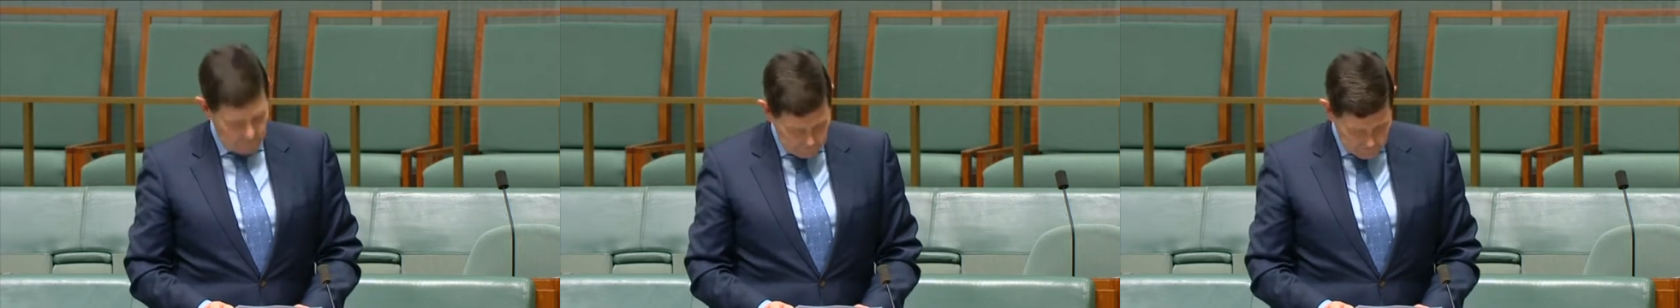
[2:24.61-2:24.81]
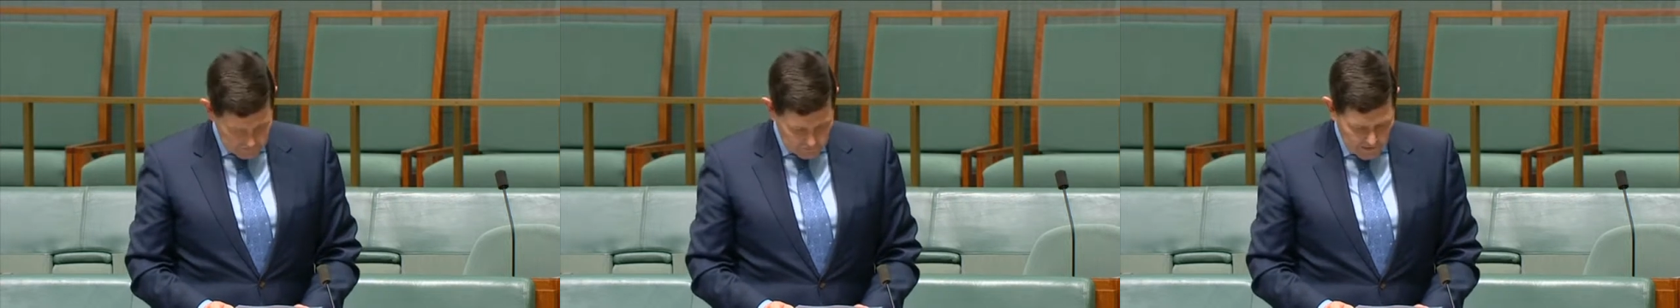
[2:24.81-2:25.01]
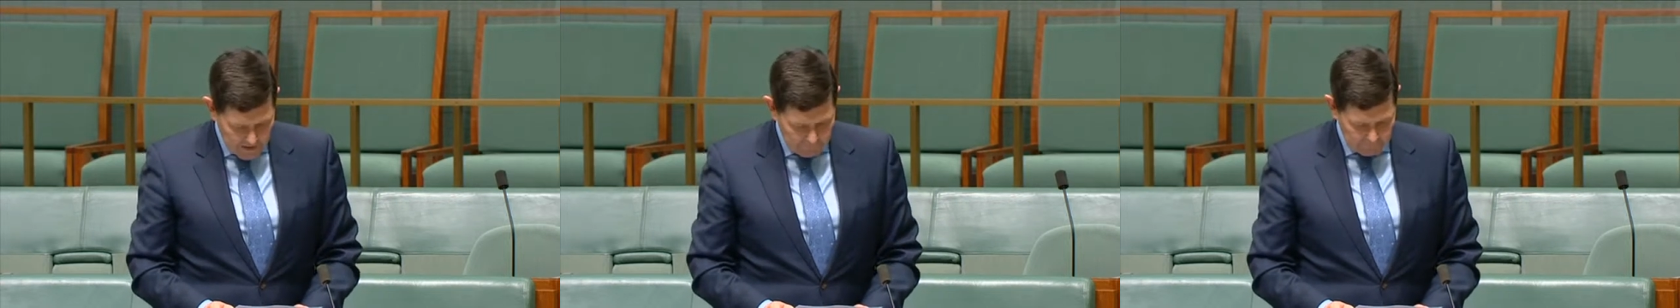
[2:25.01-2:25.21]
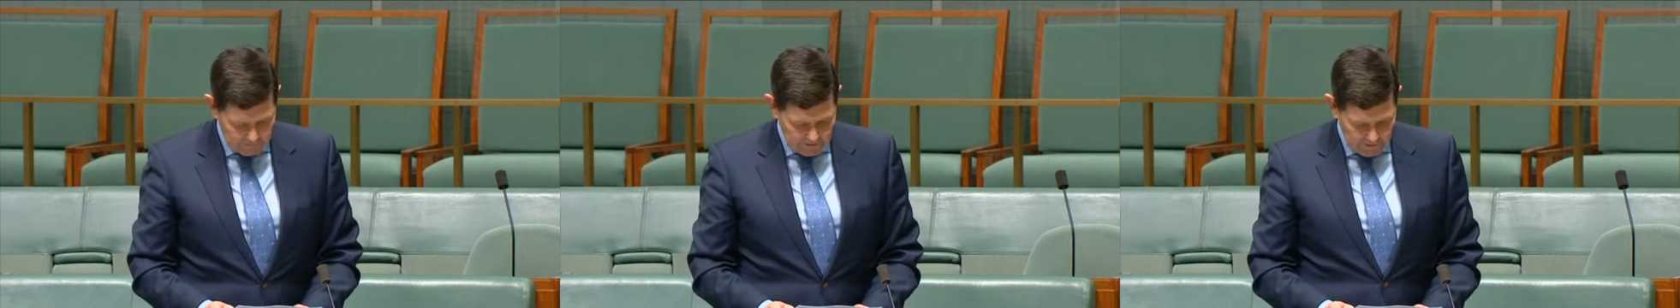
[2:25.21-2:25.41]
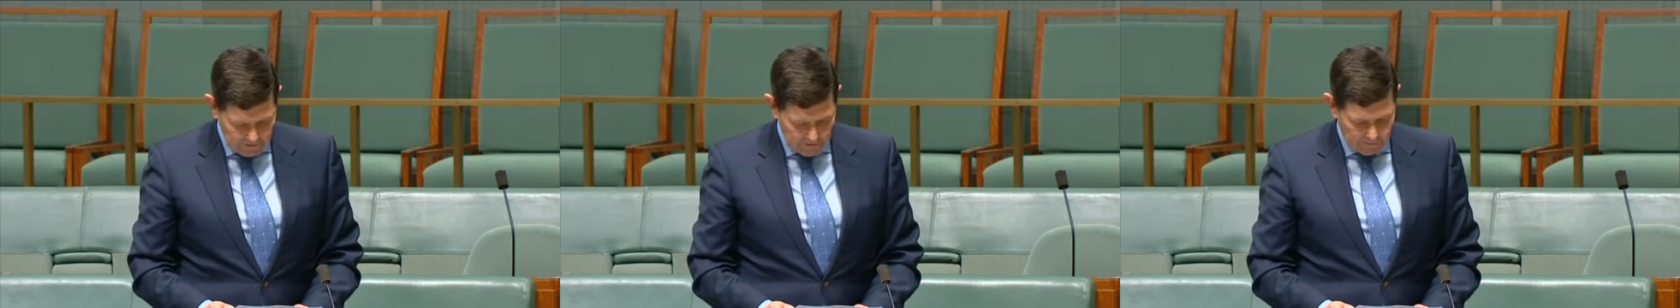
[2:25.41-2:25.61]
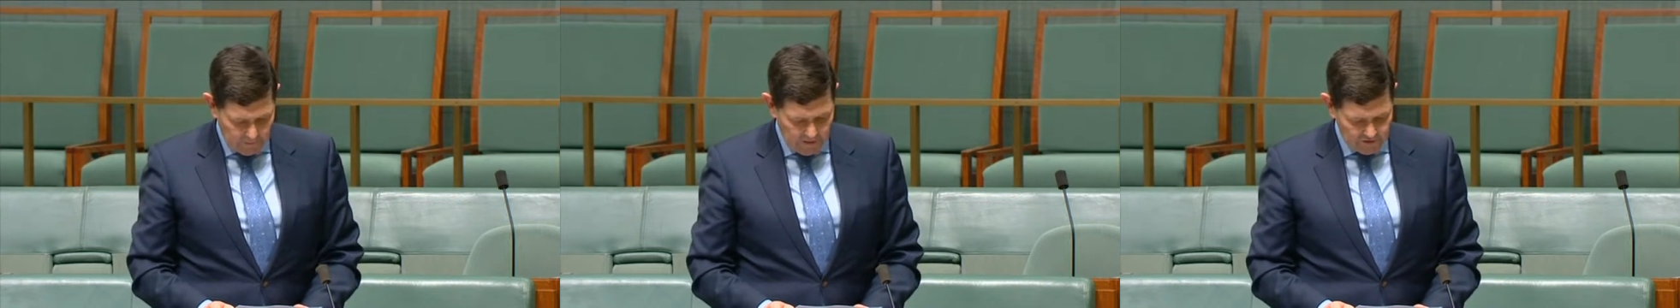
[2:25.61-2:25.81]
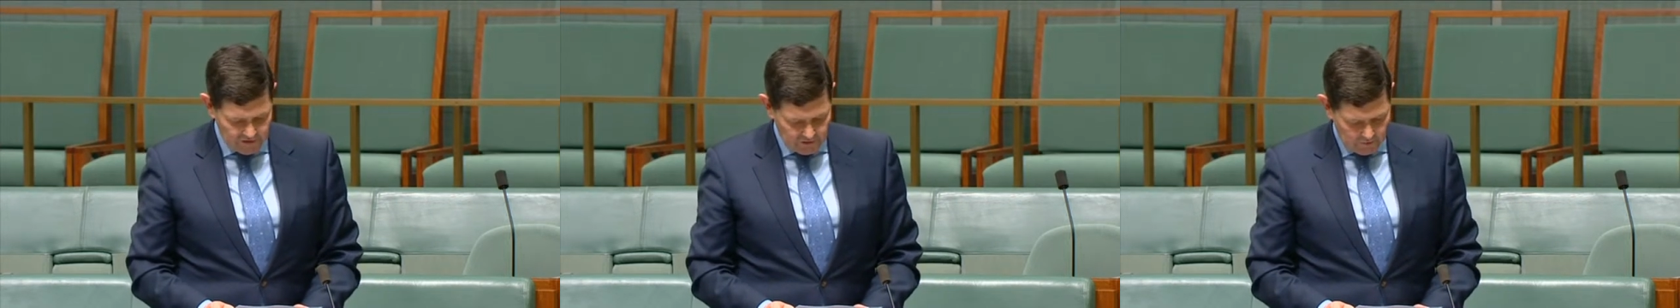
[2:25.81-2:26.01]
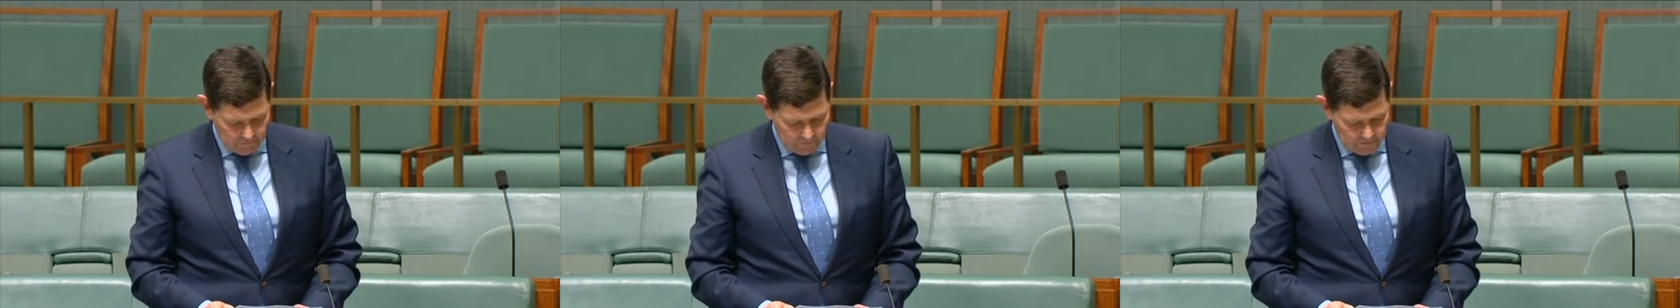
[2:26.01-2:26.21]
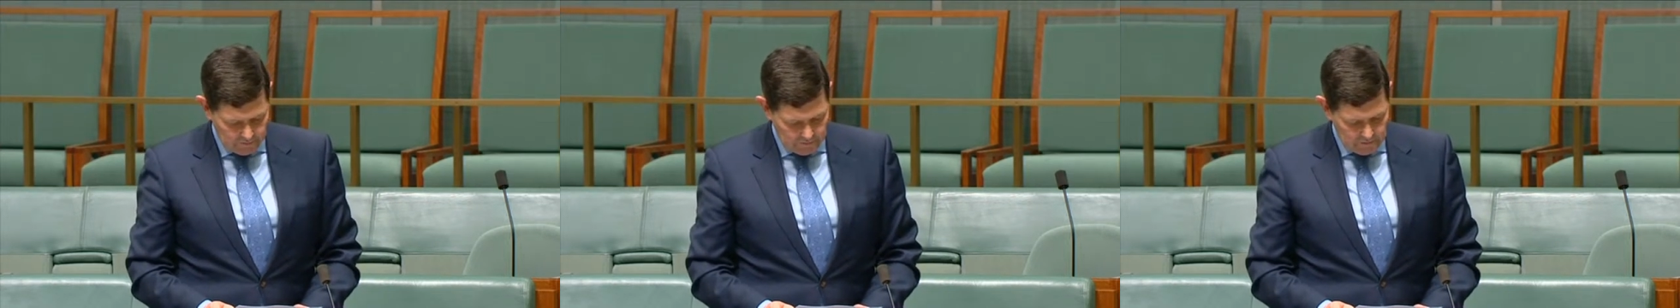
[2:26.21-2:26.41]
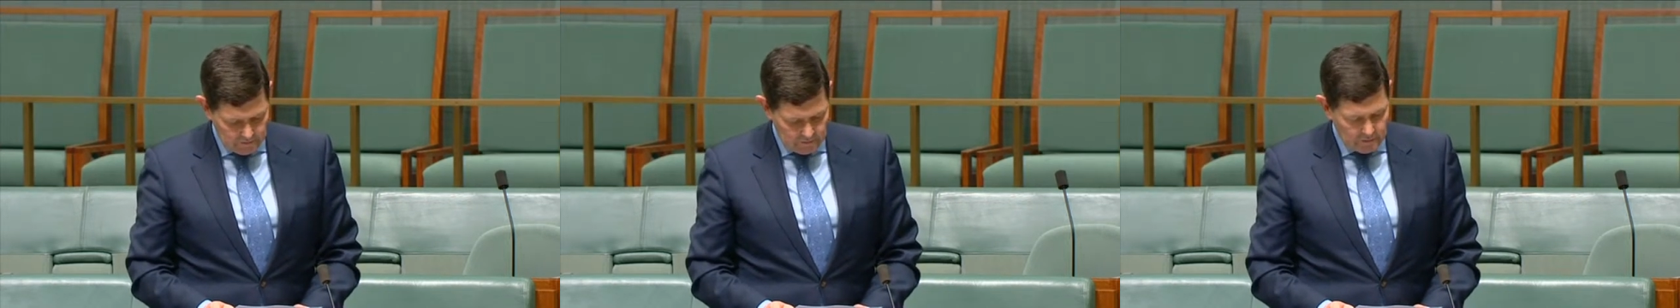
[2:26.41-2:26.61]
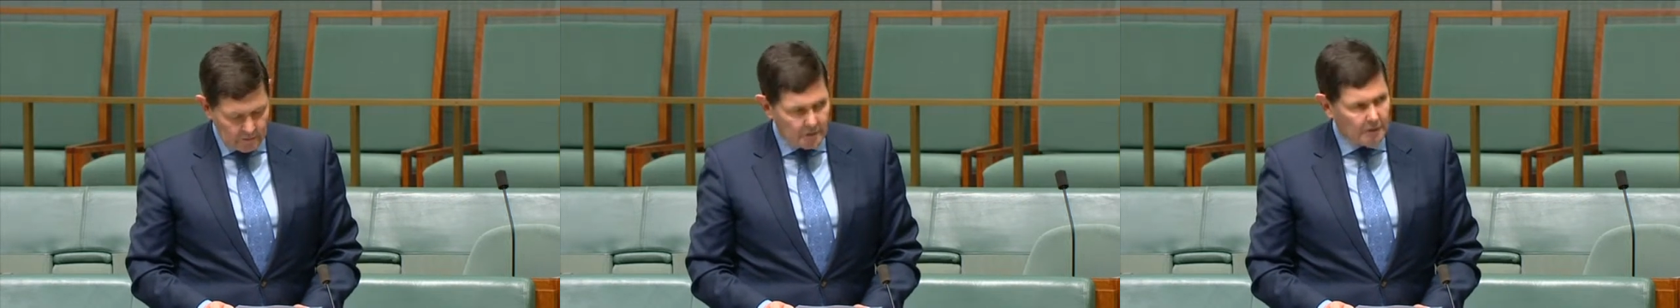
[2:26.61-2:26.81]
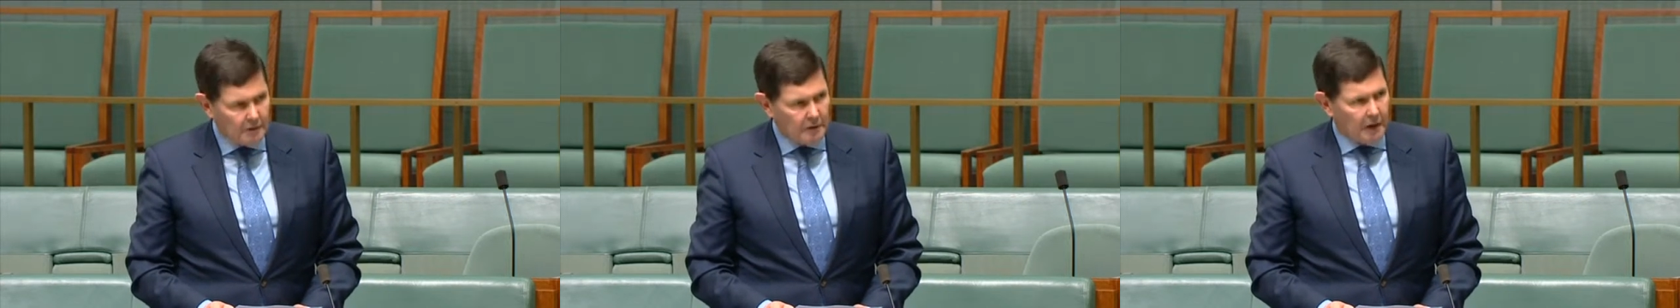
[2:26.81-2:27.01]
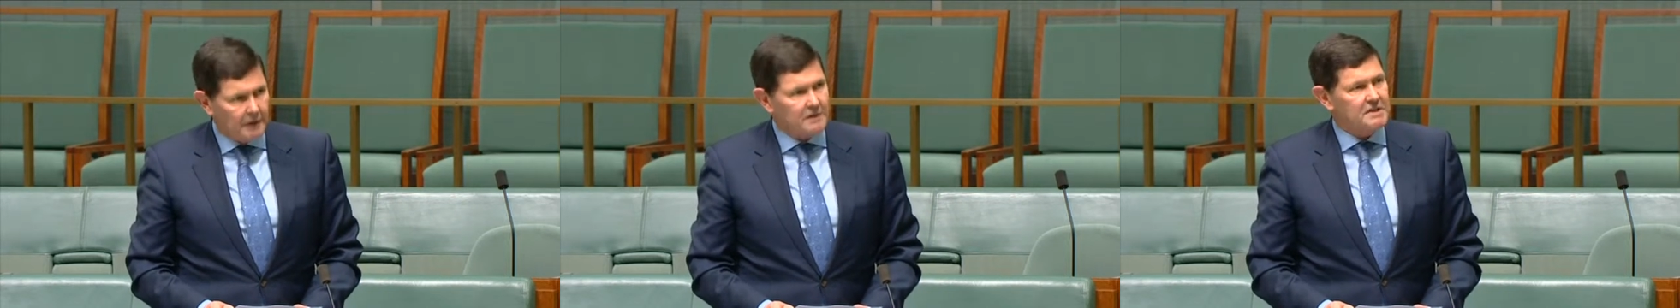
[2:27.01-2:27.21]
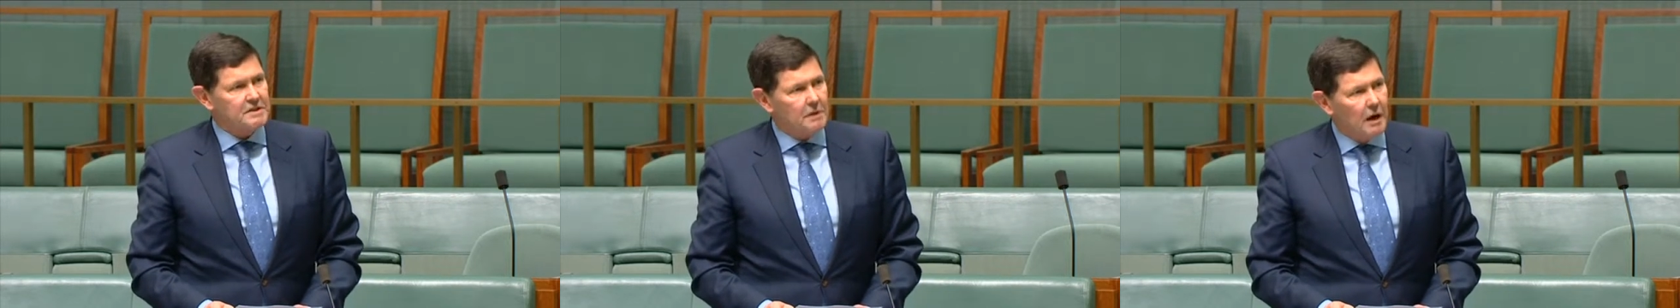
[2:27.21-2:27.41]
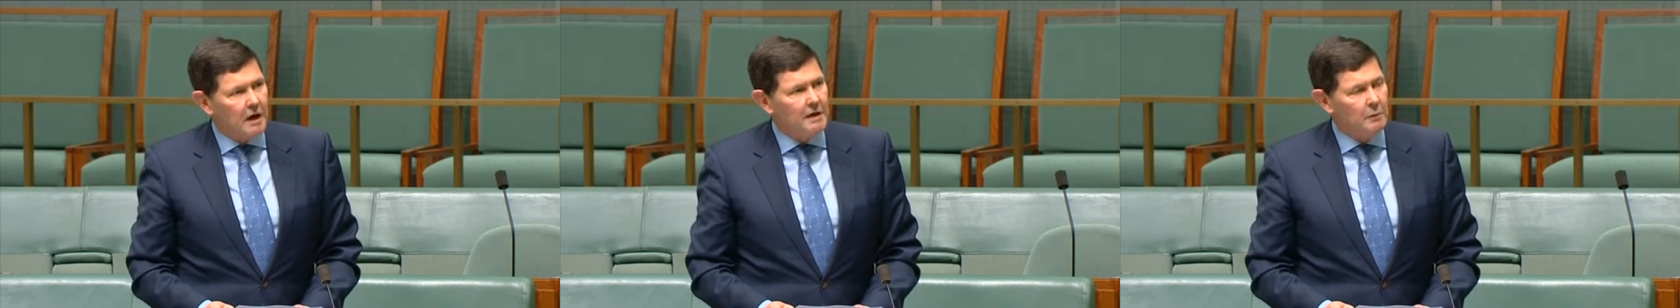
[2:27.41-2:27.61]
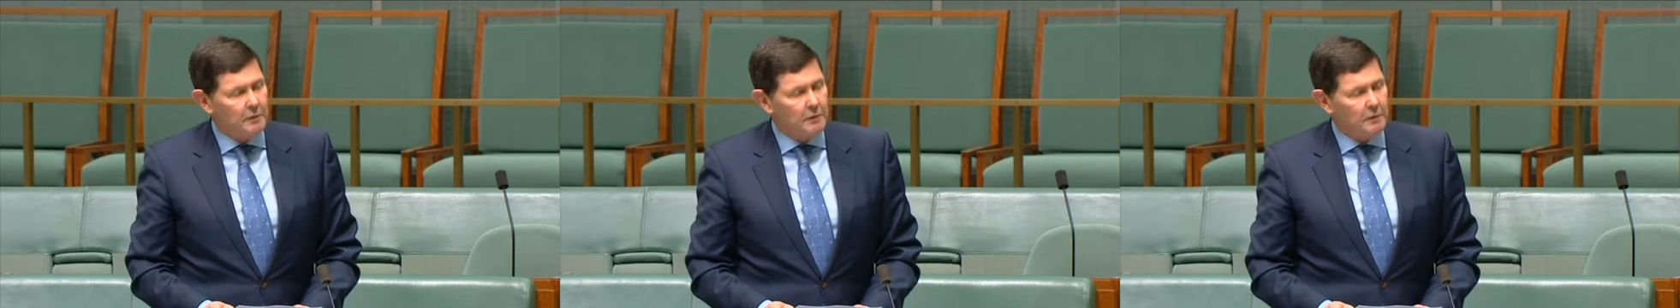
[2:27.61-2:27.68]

to draft the declaration. And Australia